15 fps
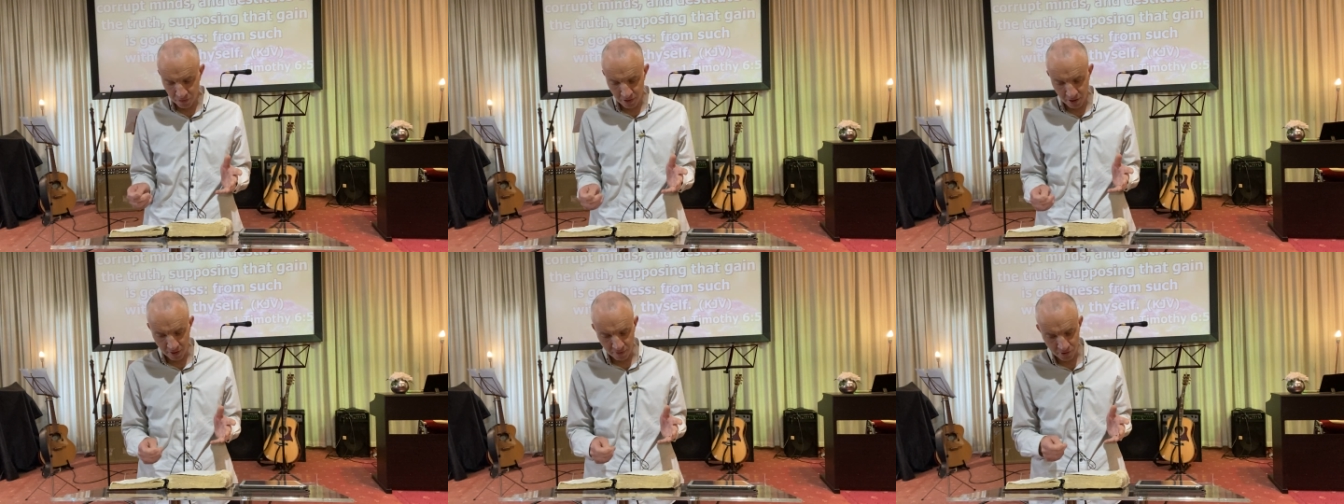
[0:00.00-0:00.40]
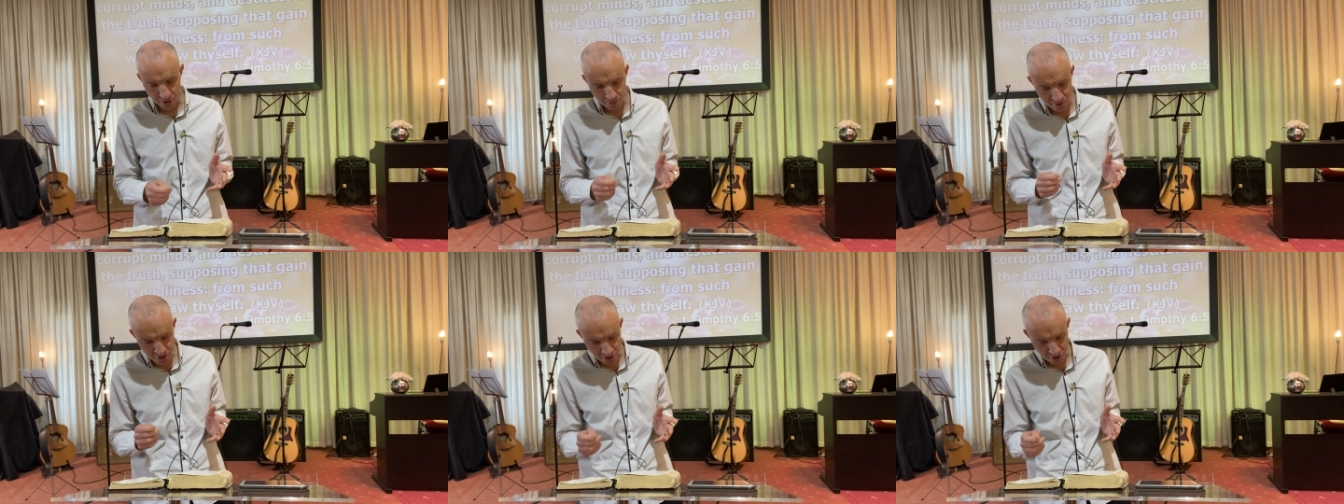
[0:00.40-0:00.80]
and
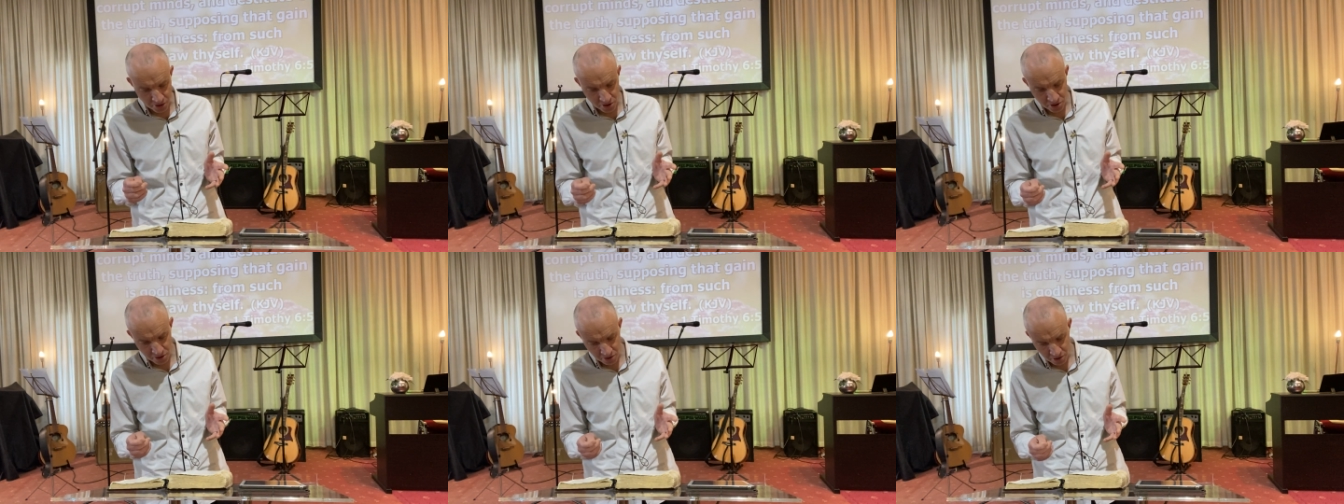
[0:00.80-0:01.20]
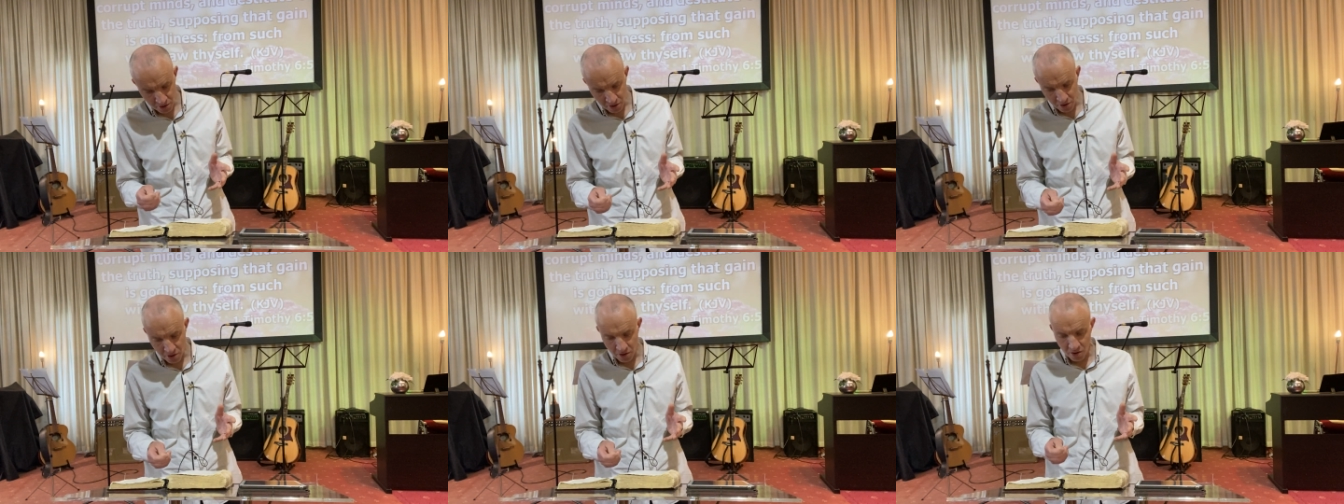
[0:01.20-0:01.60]
from such
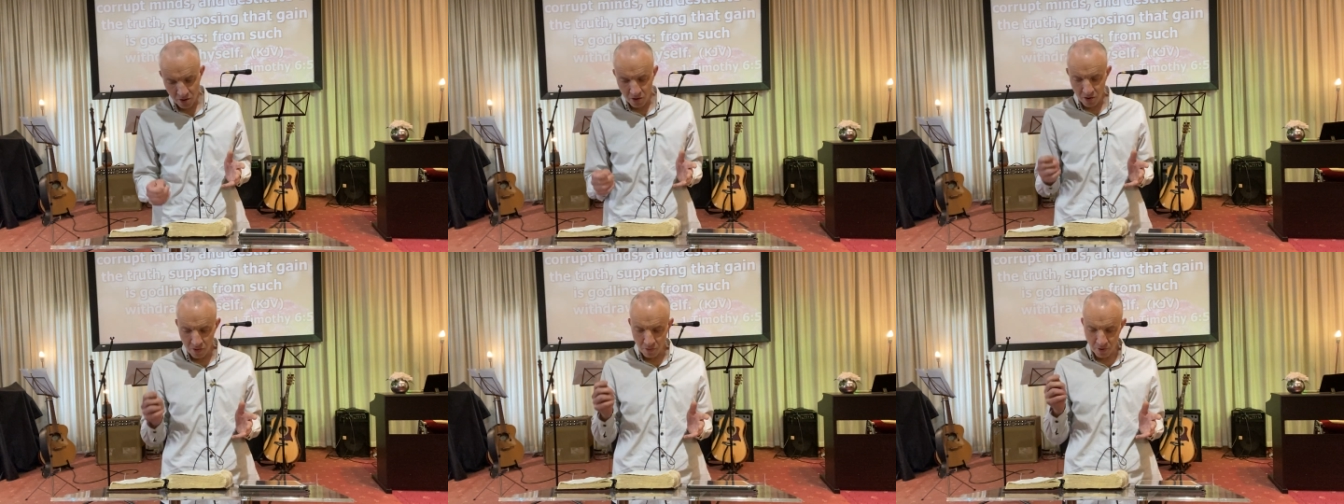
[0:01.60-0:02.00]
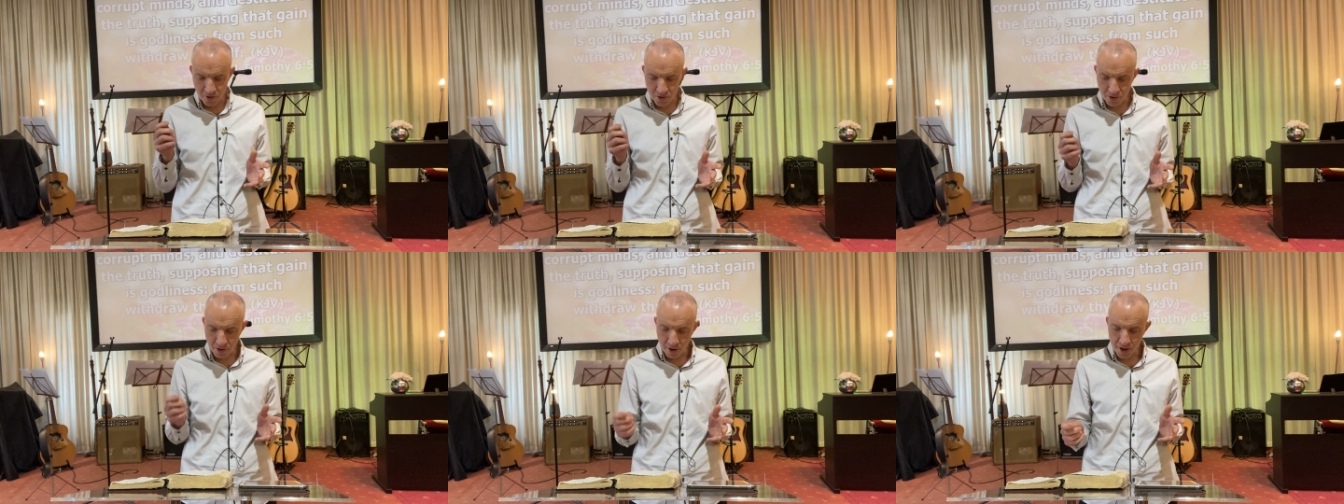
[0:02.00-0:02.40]

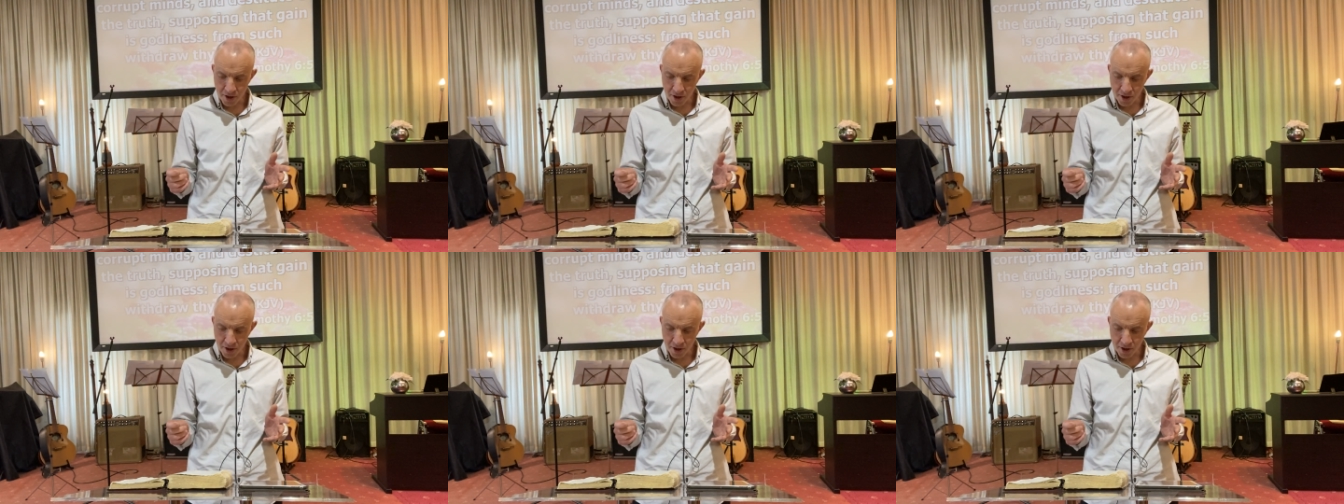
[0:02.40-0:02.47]
withdraw